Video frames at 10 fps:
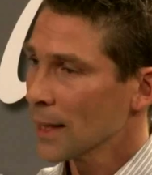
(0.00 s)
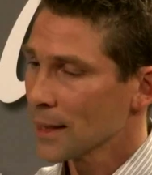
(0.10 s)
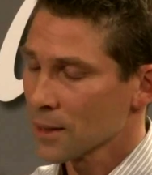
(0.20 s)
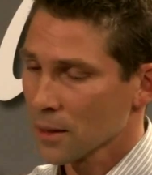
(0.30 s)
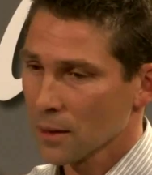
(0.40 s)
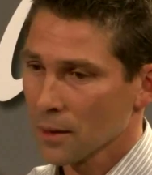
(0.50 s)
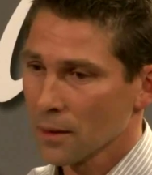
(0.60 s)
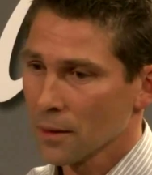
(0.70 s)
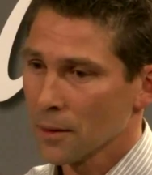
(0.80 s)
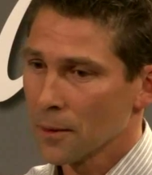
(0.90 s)
And
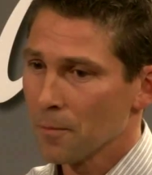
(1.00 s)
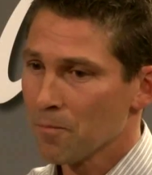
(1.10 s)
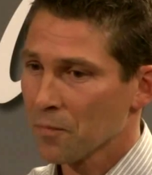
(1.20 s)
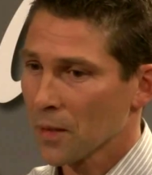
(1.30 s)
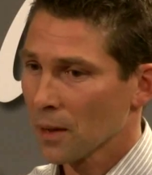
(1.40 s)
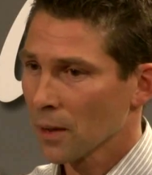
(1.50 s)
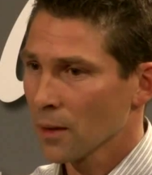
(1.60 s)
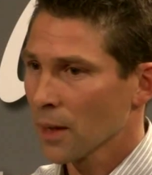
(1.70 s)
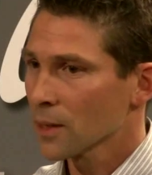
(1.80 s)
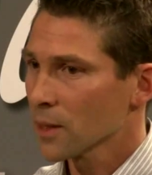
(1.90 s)

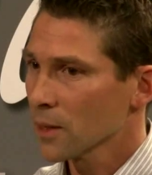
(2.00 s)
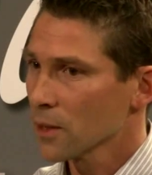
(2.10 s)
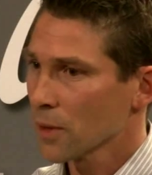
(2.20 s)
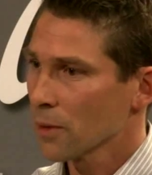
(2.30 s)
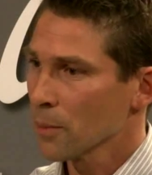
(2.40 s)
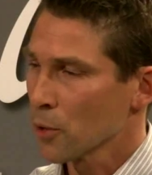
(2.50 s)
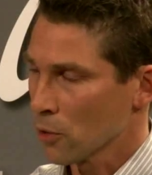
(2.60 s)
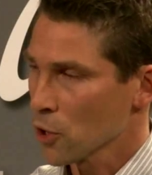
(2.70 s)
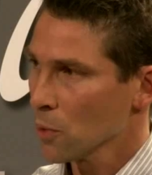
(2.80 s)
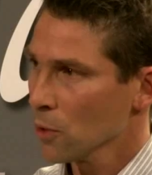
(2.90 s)
like I said, he's very
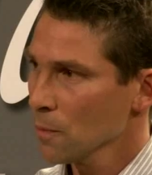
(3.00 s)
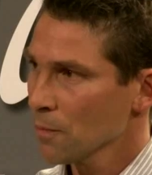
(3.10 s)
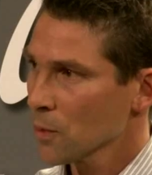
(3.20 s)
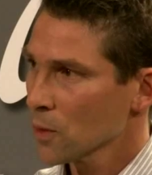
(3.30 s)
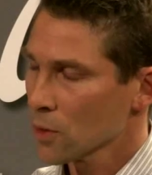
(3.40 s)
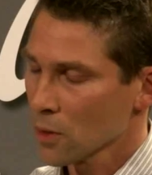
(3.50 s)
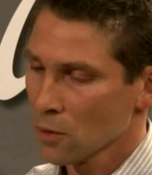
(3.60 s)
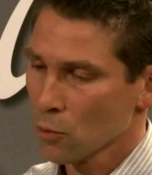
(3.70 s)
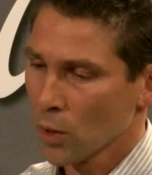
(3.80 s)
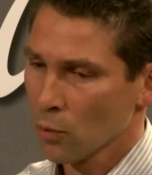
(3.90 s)
approachable.
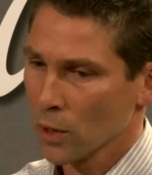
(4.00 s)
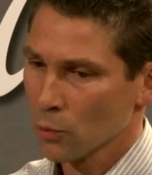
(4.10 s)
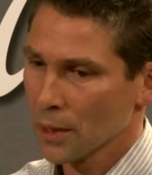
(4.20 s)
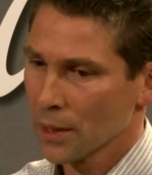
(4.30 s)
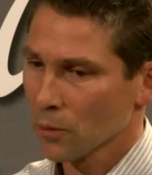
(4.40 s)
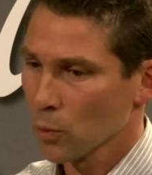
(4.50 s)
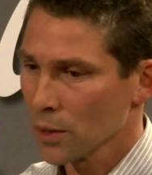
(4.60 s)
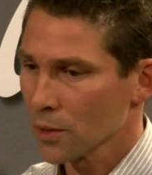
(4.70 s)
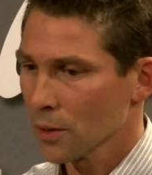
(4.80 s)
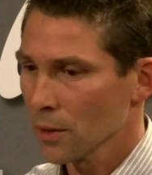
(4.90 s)
So what we did
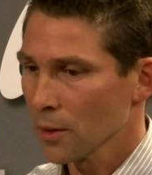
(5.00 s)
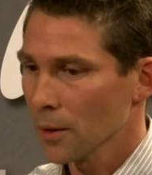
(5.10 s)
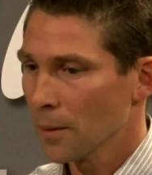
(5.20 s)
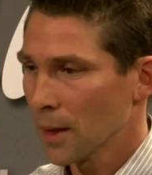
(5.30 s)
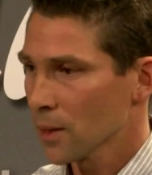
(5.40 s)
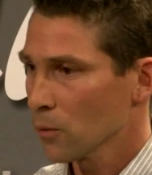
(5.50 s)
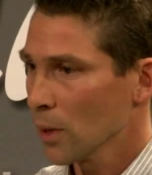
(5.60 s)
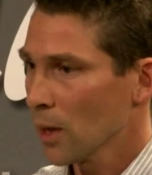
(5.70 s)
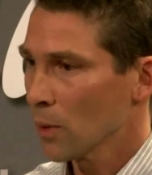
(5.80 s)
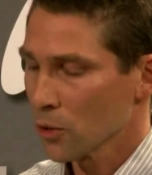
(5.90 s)
was, I said,
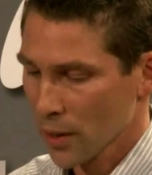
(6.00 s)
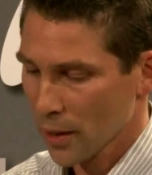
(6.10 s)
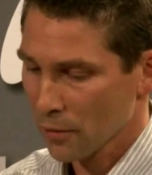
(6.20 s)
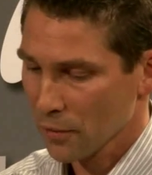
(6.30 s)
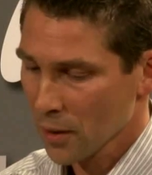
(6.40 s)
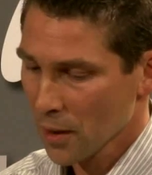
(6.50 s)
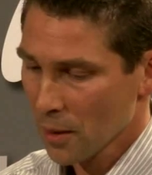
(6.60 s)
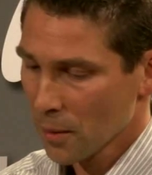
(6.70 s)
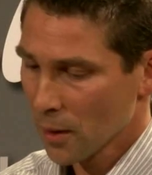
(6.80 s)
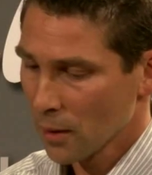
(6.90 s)
well, I want to have
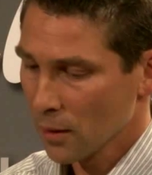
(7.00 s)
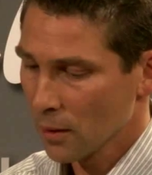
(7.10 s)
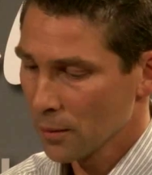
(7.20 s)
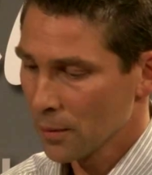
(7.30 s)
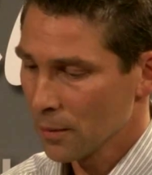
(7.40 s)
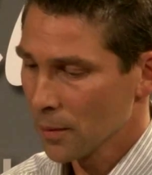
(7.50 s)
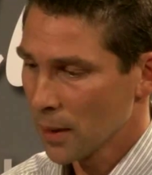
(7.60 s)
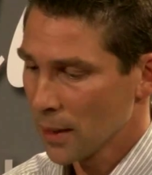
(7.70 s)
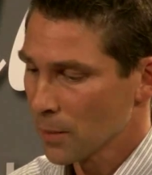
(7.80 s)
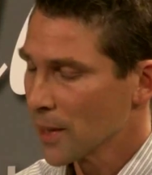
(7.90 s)

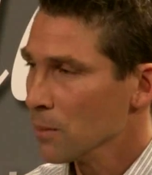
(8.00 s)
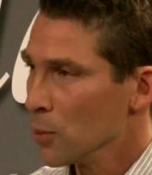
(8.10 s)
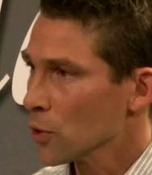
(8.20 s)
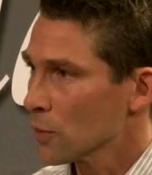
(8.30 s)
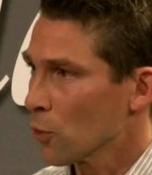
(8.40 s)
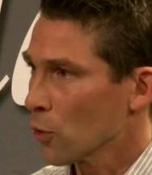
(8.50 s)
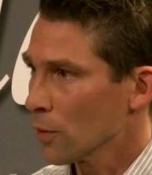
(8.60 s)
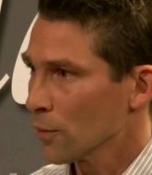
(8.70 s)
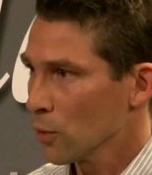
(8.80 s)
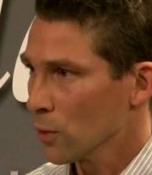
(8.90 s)
as many books
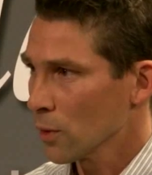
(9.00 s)
for